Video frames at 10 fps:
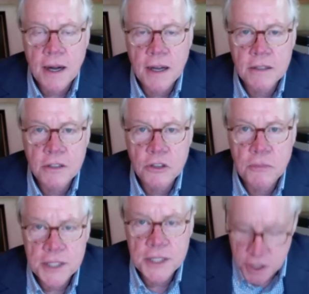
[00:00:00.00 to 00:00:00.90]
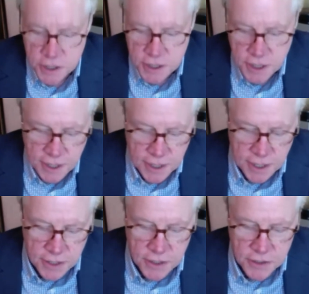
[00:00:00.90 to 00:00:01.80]
You mentioned
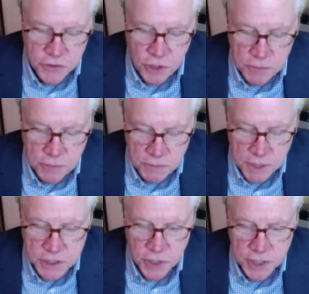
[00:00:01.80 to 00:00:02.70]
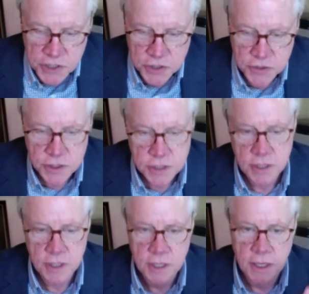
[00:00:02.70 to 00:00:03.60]
the Trump administration's
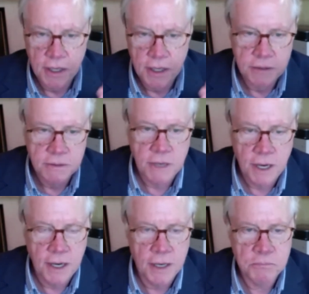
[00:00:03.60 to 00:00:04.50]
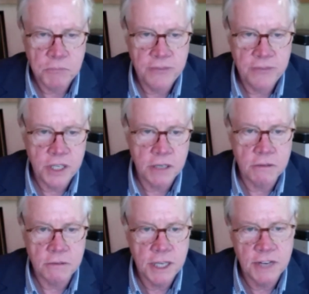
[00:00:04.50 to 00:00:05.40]
pivot,
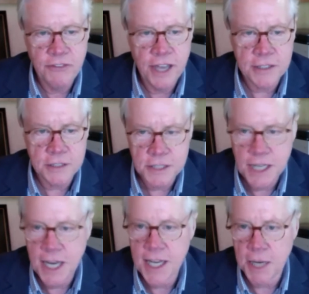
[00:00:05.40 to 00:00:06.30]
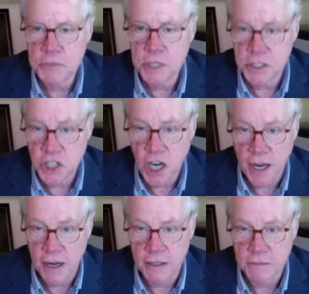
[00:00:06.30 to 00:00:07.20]
in effect, standing up to
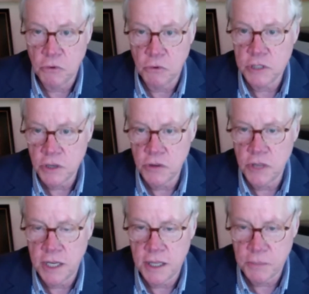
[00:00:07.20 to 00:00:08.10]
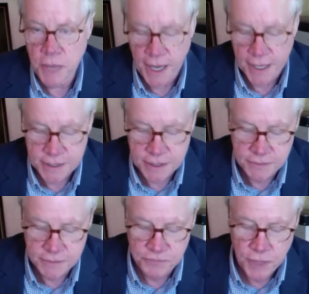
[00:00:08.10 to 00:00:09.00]
China more so than in the past.
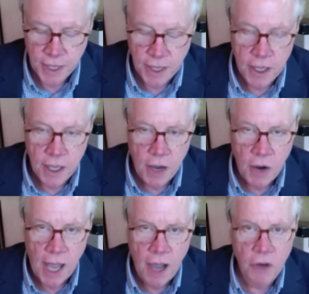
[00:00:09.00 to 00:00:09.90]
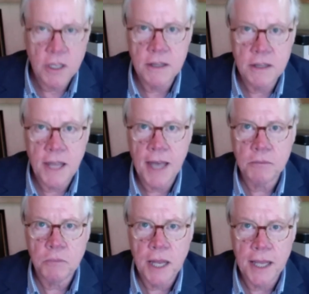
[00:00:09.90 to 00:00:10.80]
How did that
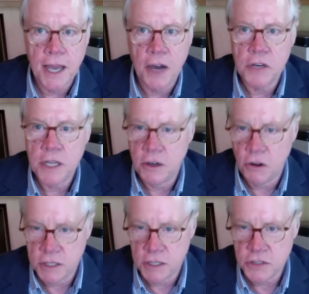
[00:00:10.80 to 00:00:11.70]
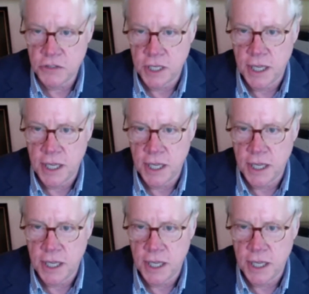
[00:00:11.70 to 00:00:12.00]
play out in Austria?